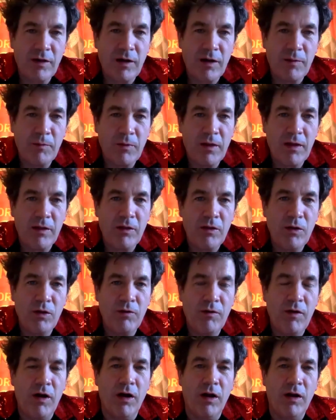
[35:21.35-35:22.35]
time
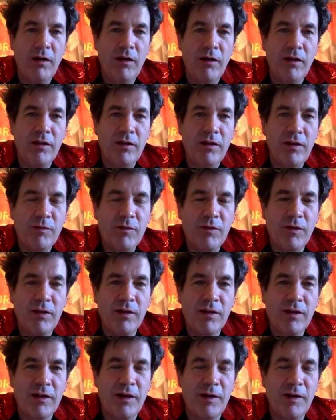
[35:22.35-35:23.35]
you're on, you've got to